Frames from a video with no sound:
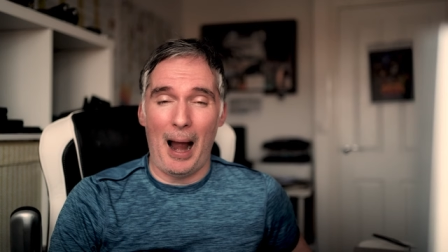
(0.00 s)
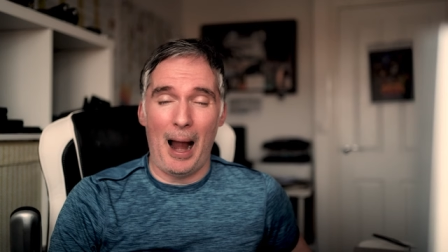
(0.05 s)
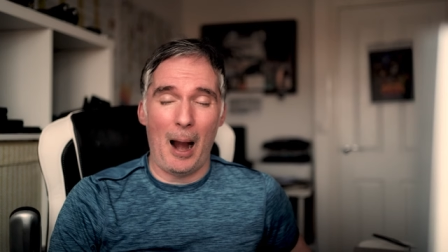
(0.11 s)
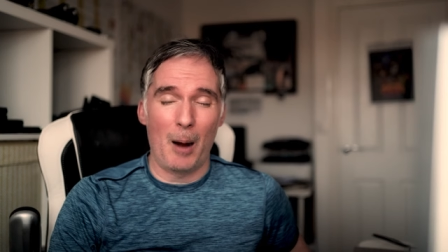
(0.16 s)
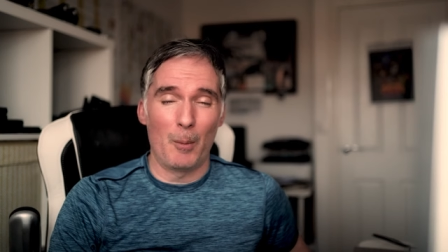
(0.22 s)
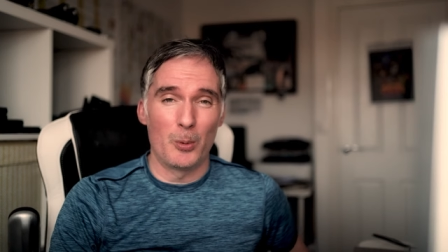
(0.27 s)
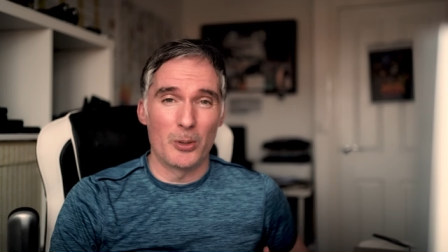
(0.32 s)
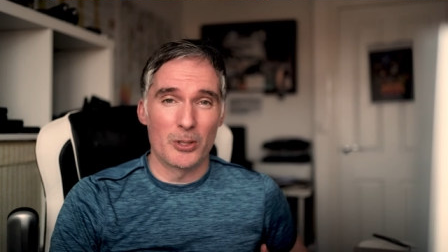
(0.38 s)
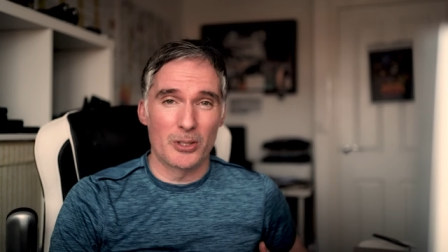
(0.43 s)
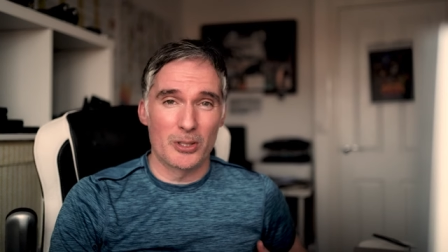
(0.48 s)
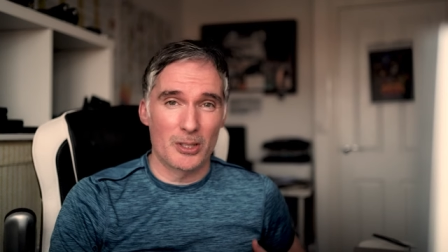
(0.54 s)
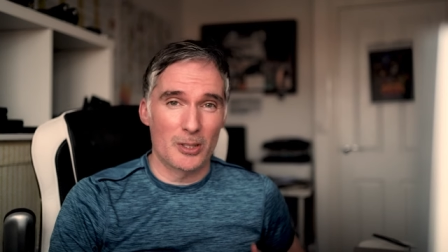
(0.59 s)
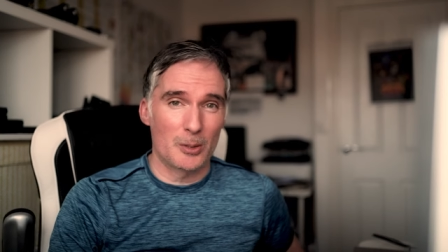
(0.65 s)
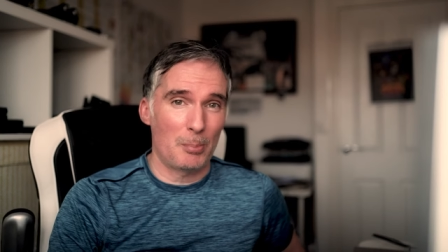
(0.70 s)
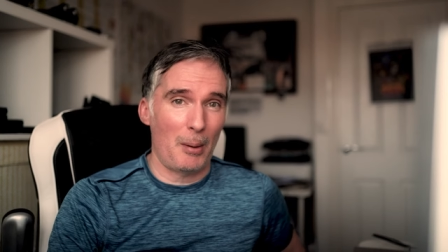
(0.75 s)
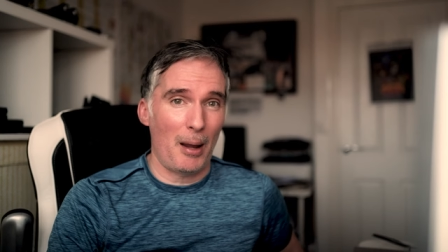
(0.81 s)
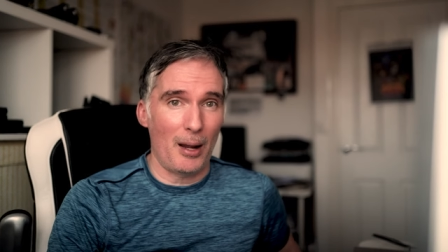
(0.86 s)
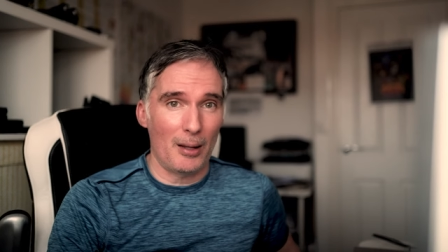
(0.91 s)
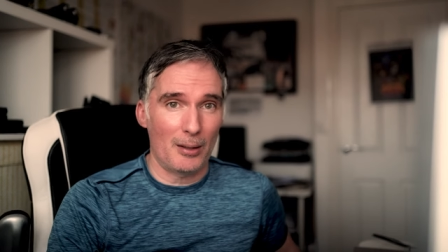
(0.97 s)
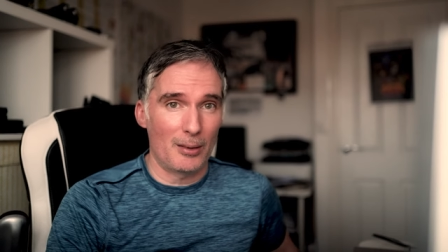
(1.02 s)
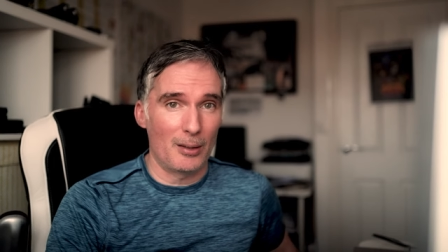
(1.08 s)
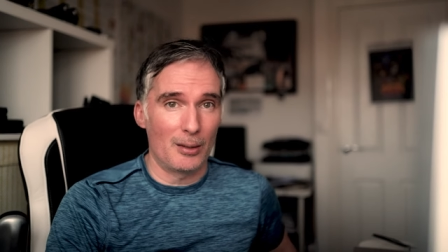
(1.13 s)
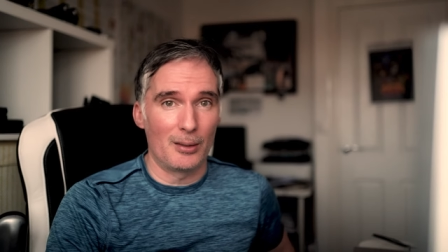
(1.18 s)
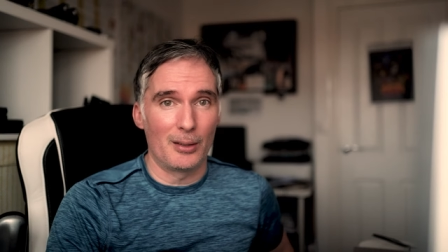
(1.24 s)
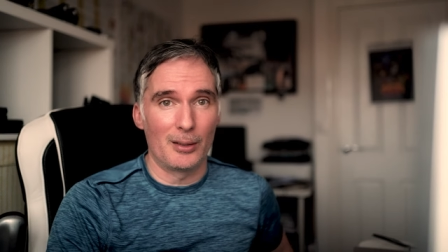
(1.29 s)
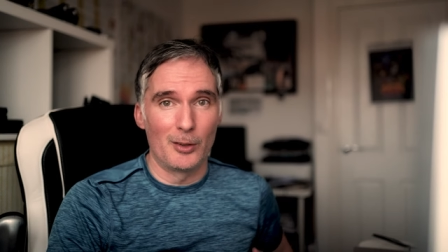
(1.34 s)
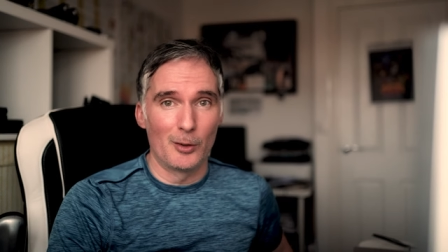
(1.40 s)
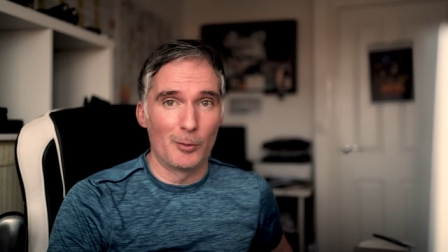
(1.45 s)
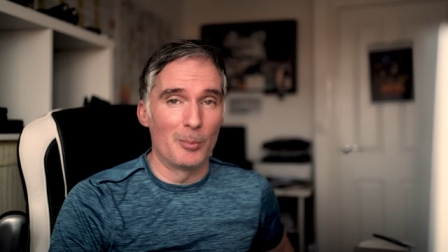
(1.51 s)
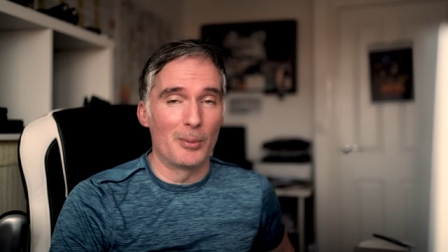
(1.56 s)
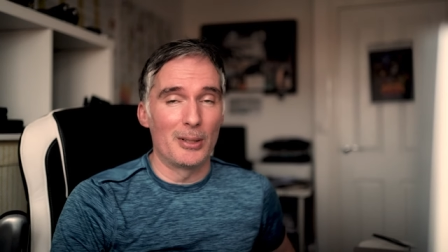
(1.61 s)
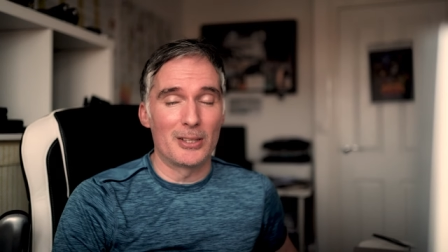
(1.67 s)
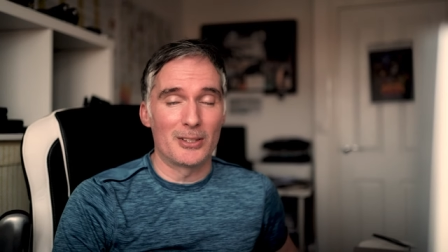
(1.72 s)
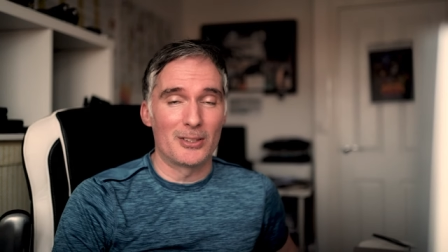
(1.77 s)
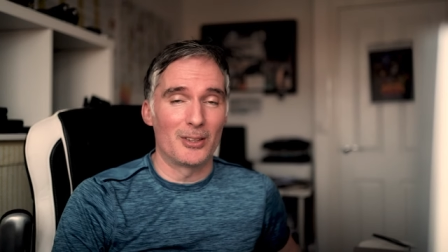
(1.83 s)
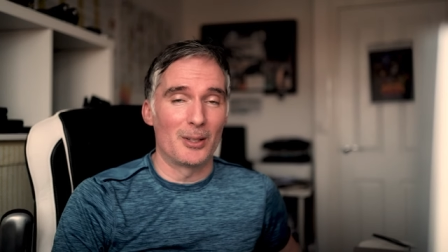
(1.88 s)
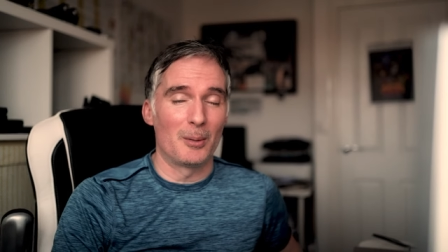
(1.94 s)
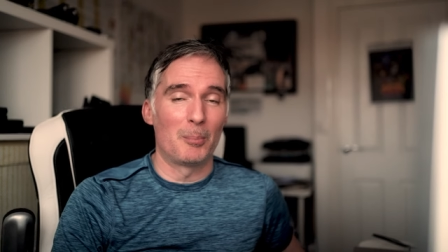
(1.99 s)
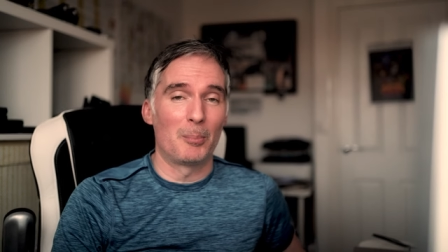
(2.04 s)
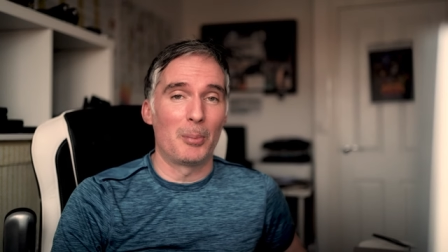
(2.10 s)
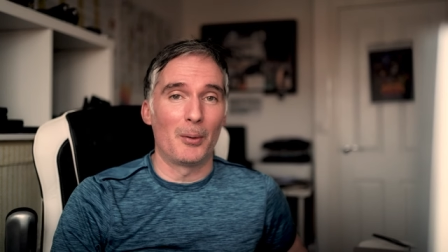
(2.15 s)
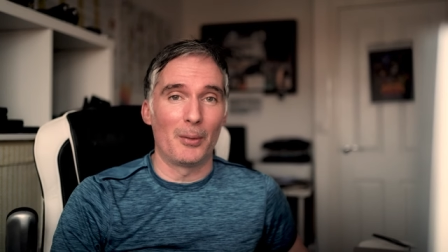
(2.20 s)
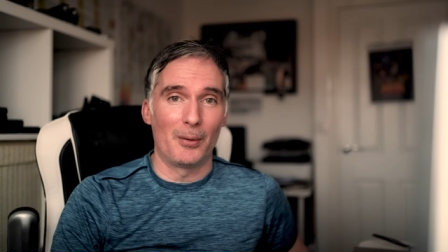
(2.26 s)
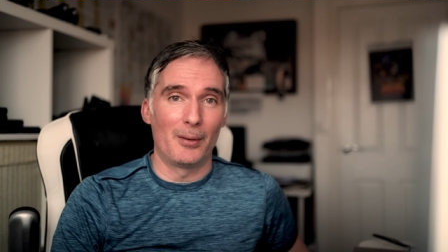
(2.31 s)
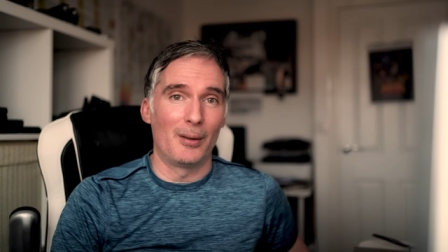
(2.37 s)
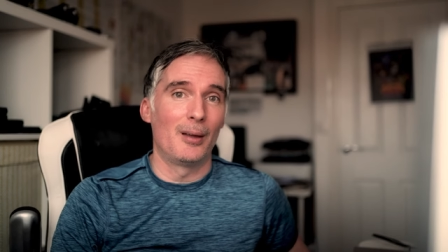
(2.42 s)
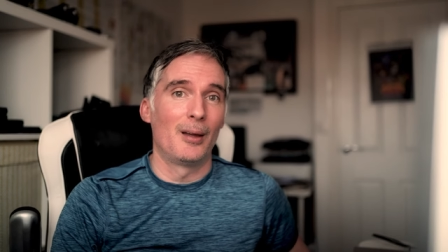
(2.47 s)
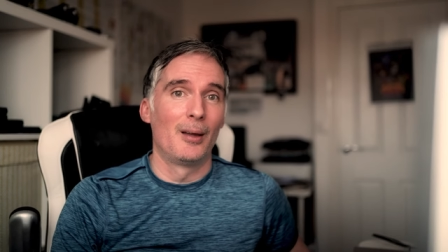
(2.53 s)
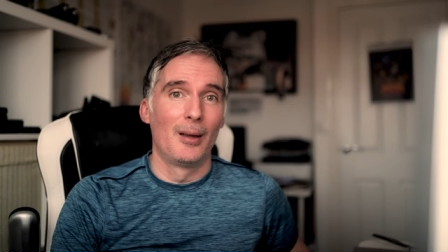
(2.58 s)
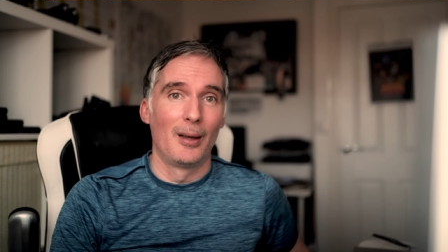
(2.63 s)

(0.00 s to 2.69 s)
I would suspect that the government is going to put the